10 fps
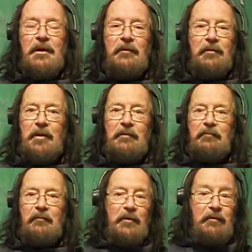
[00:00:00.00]
If
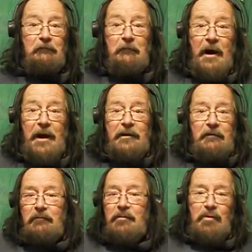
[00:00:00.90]
you would
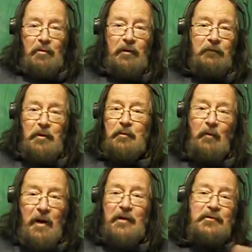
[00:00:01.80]
mind, if you
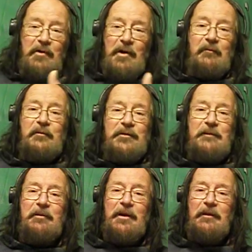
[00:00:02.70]
want to share it with
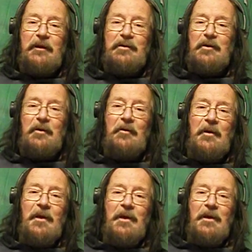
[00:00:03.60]
somebody that you know,